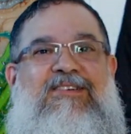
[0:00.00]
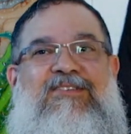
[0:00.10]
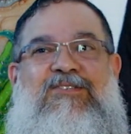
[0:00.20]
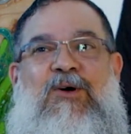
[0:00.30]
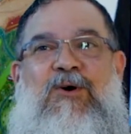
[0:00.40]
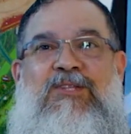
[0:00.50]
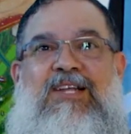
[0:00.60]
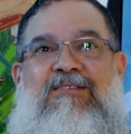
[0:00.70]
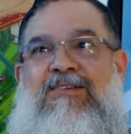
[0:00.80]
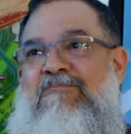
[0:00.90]
So
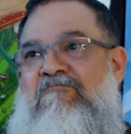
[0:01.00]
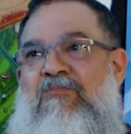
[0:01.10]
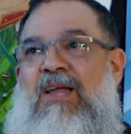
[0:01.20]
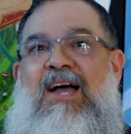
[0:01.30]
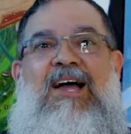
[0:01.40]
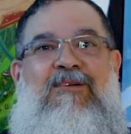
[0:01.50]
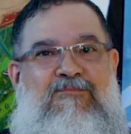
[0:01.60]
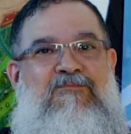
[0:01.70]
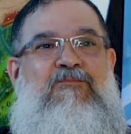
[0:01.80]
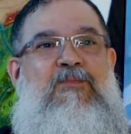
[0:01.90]

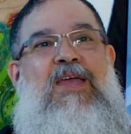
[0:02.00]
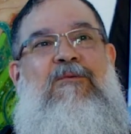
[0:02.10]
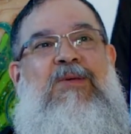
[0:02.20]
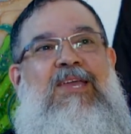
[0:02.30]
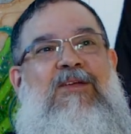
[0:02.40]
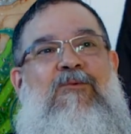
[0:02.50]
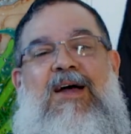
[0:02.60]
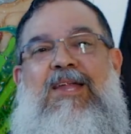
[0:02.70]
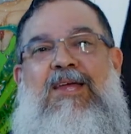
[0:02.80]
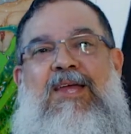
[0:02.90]
maybe
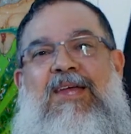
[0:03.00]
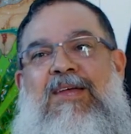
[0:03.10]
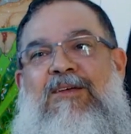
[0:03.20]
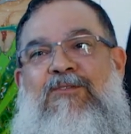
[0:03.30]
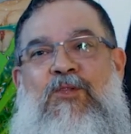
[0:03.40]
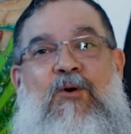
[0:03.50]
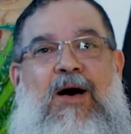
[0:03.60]
want to know